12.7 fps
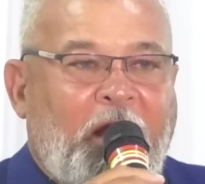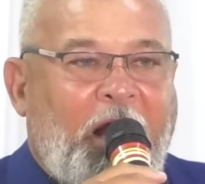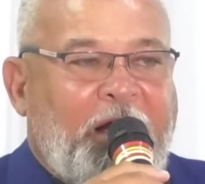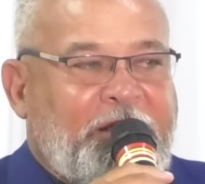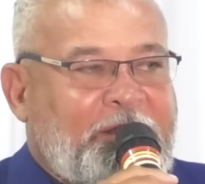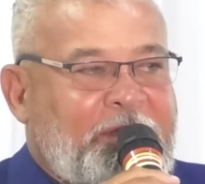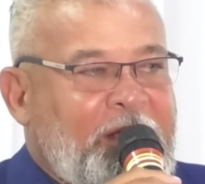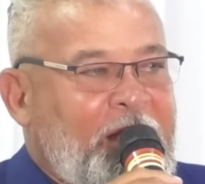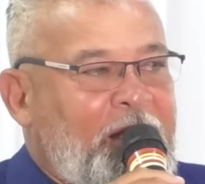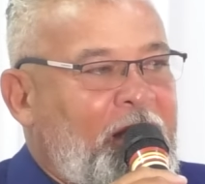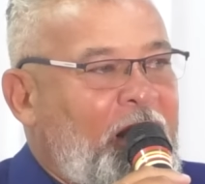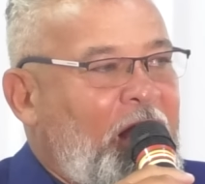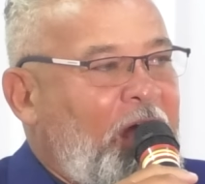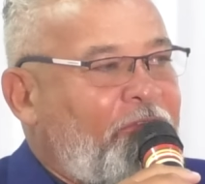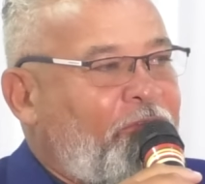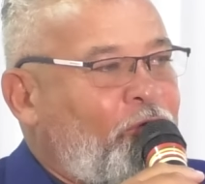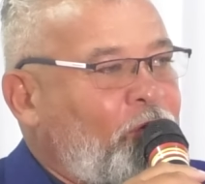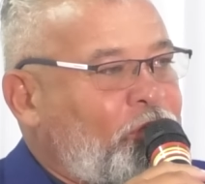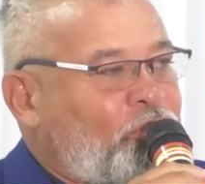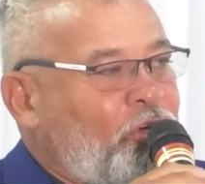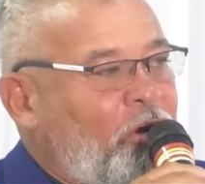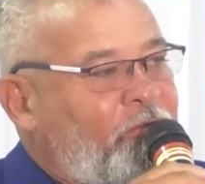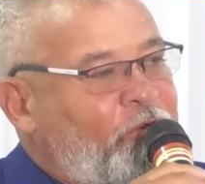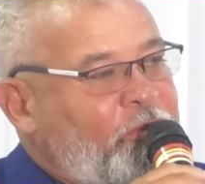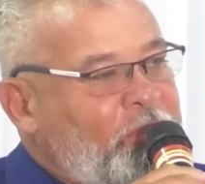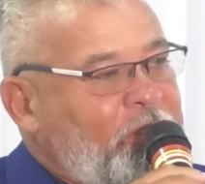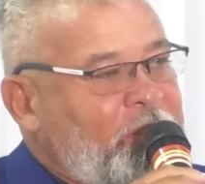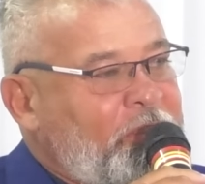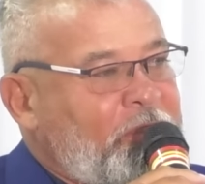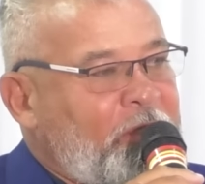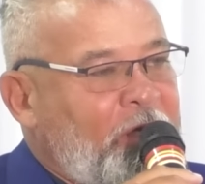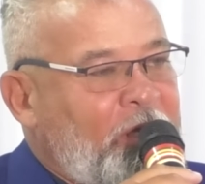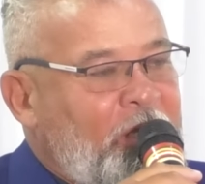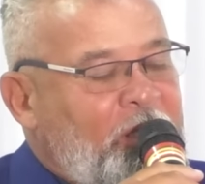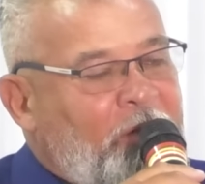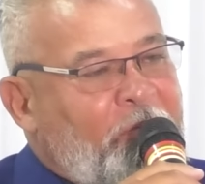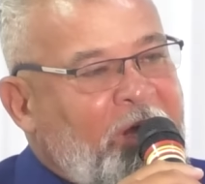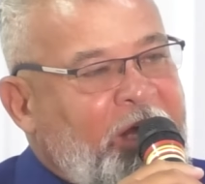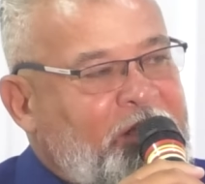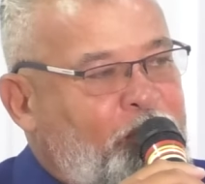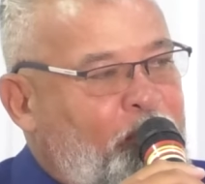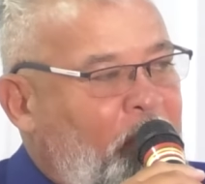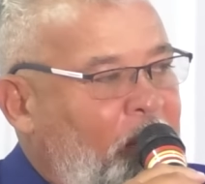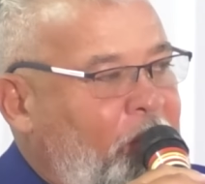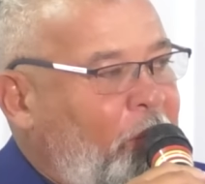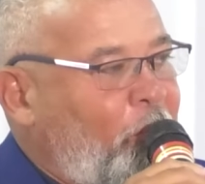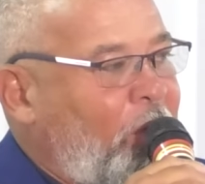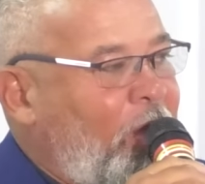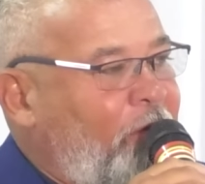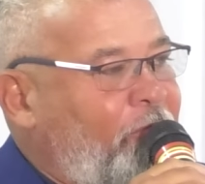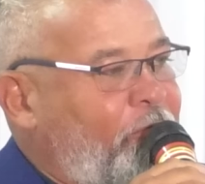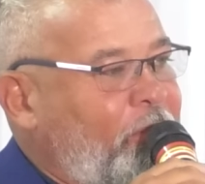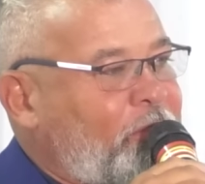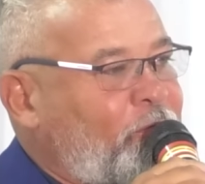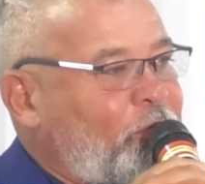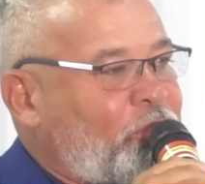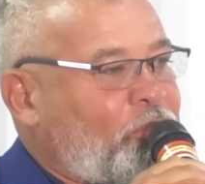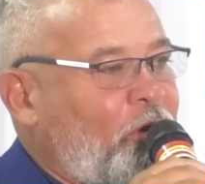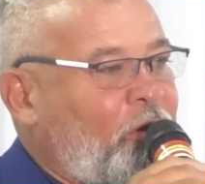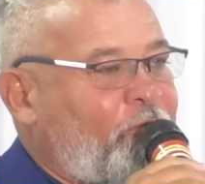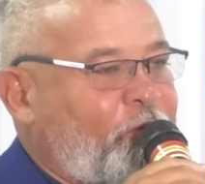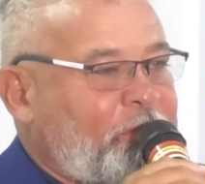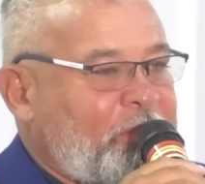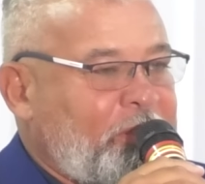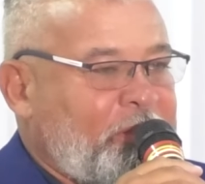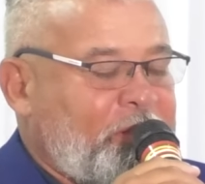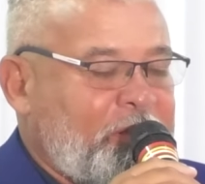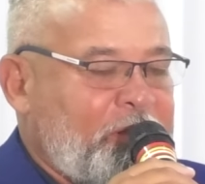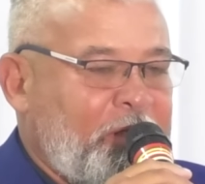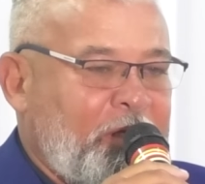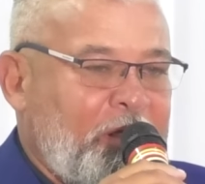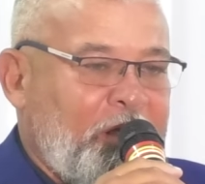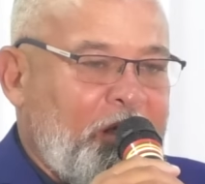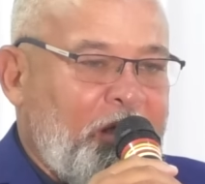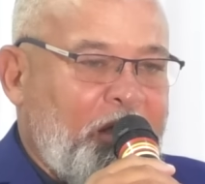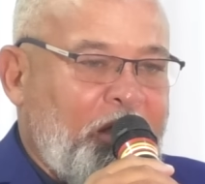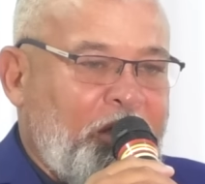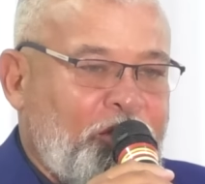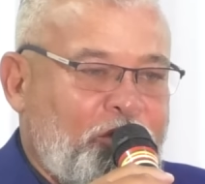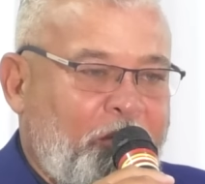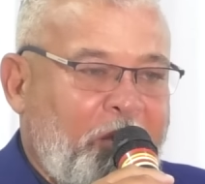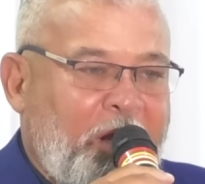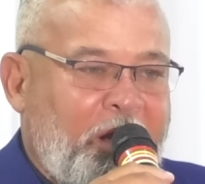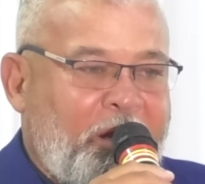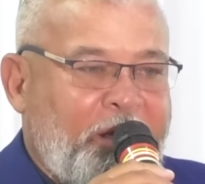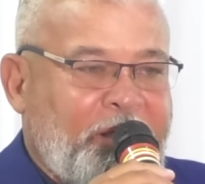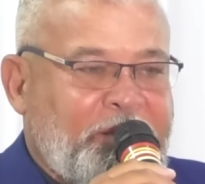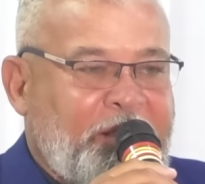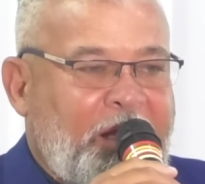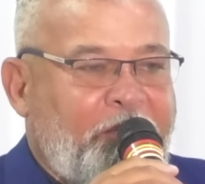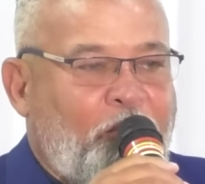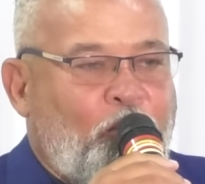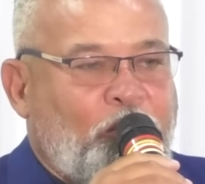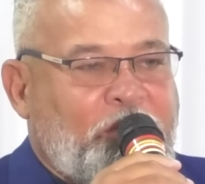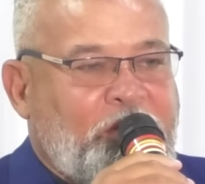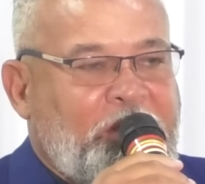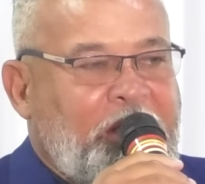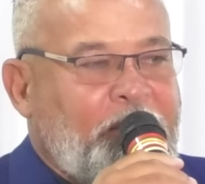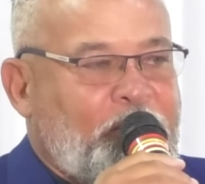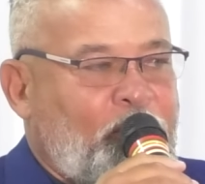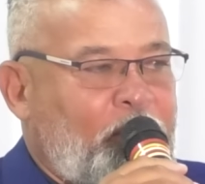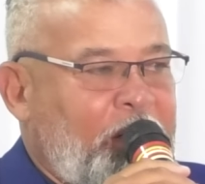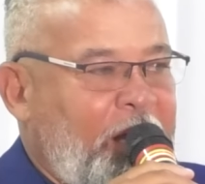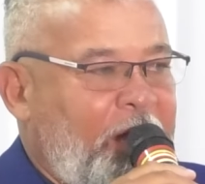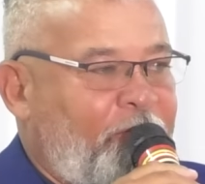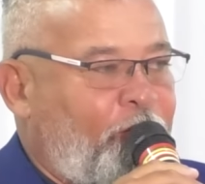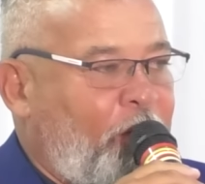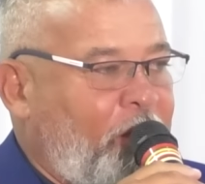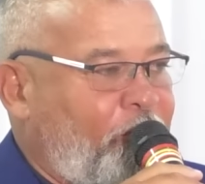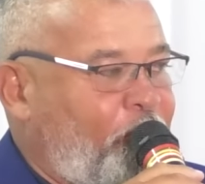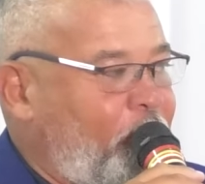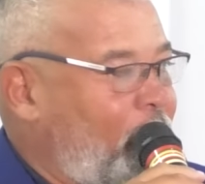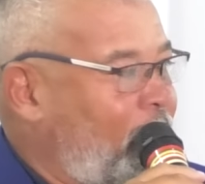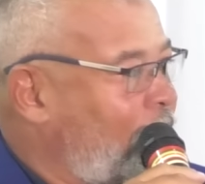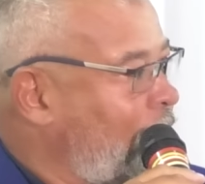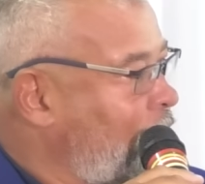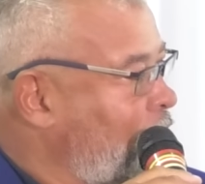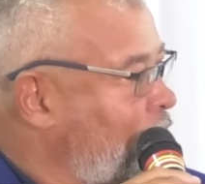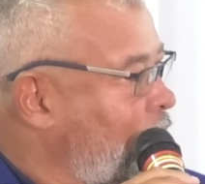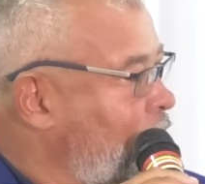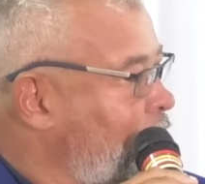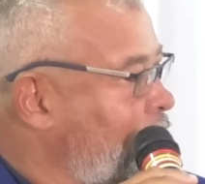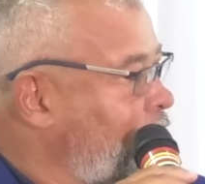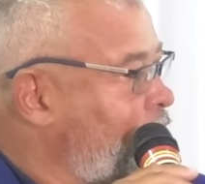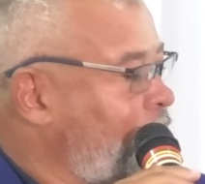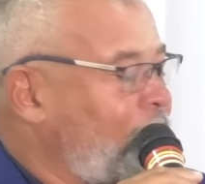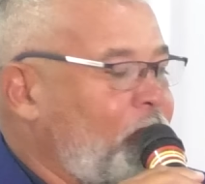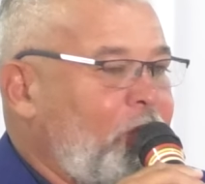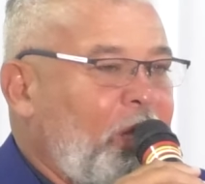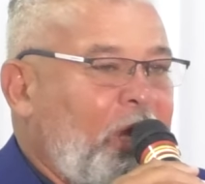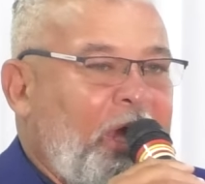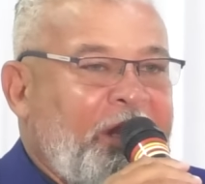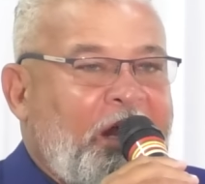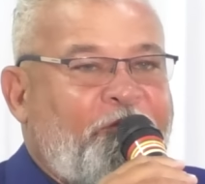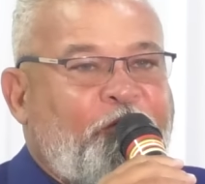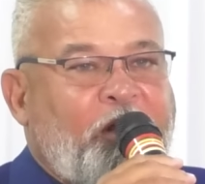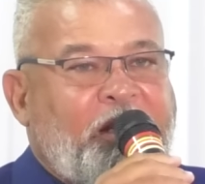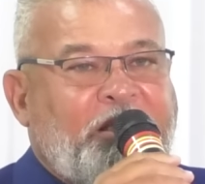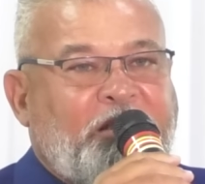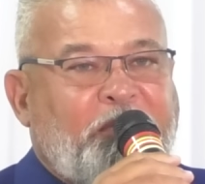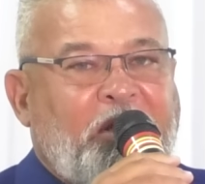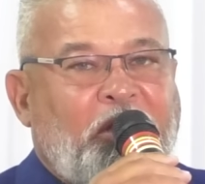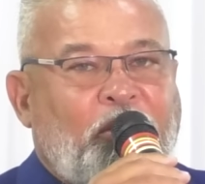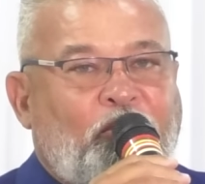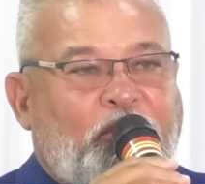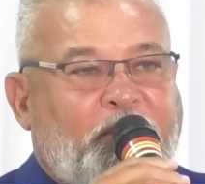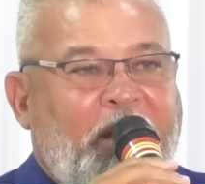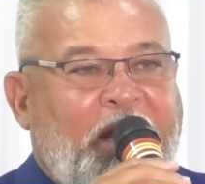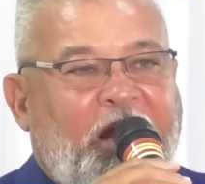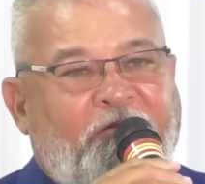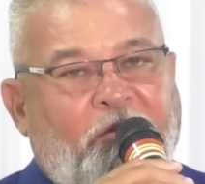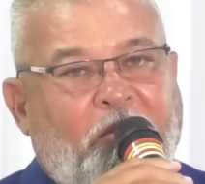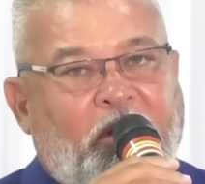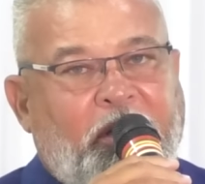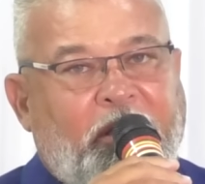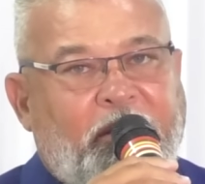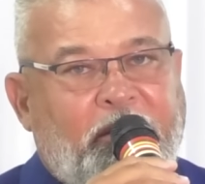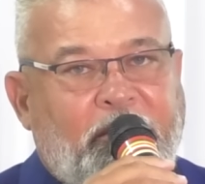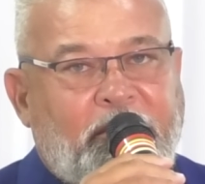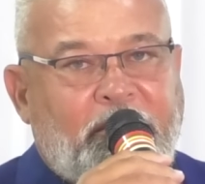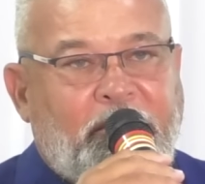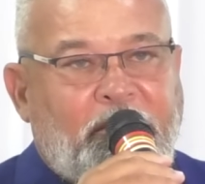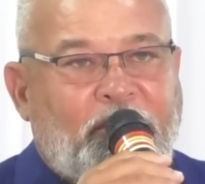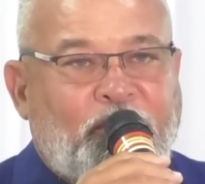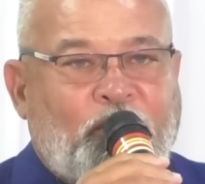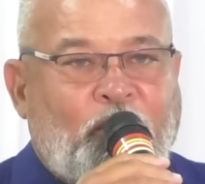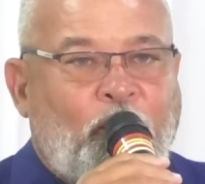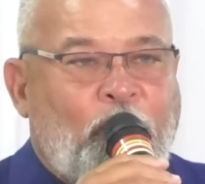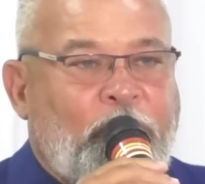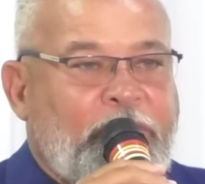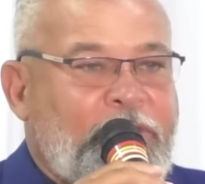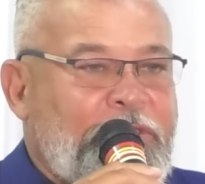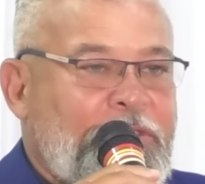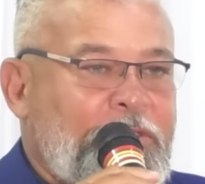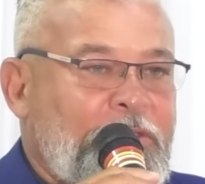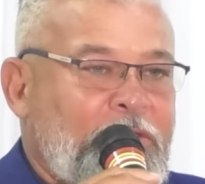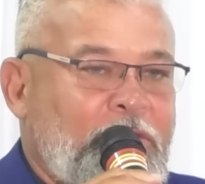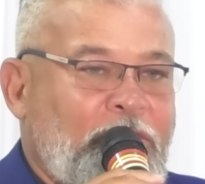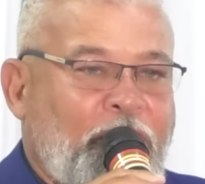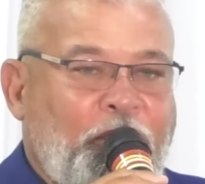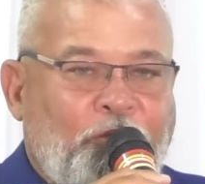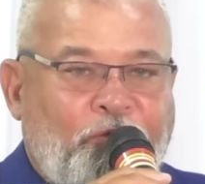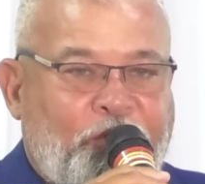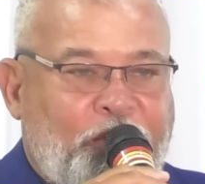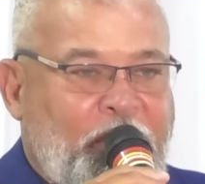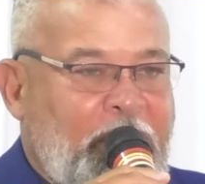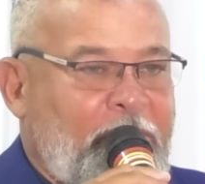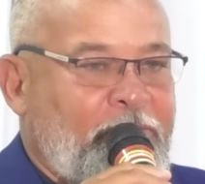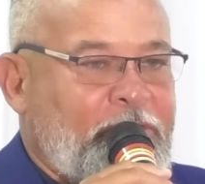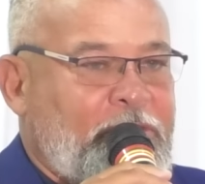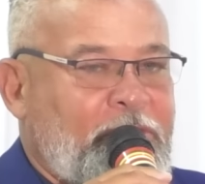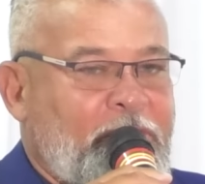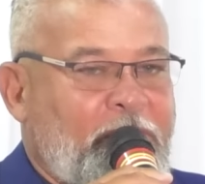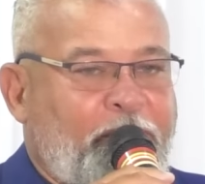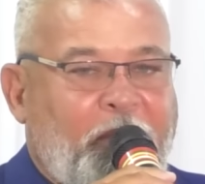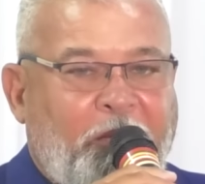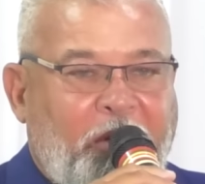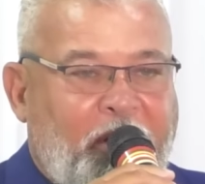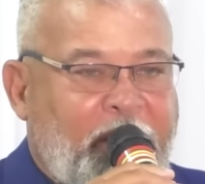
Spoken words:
and still have good surfaces. The biggest problem we have with surfaces in Jamaica is that most teams only have one field. And that field is being used by everybody. Schools, the youth teams, Premier